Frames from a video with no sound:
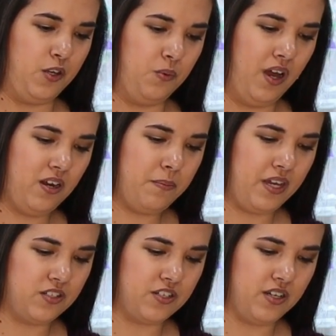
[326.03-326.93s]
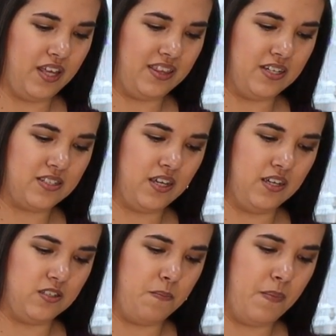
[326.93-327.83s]
you want to make sure that this
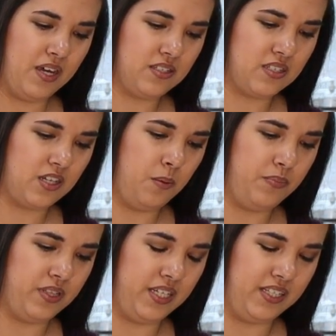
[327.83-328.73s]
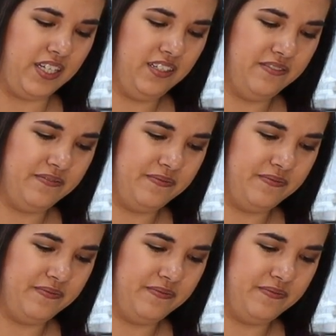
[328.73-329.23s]
is mixed completely.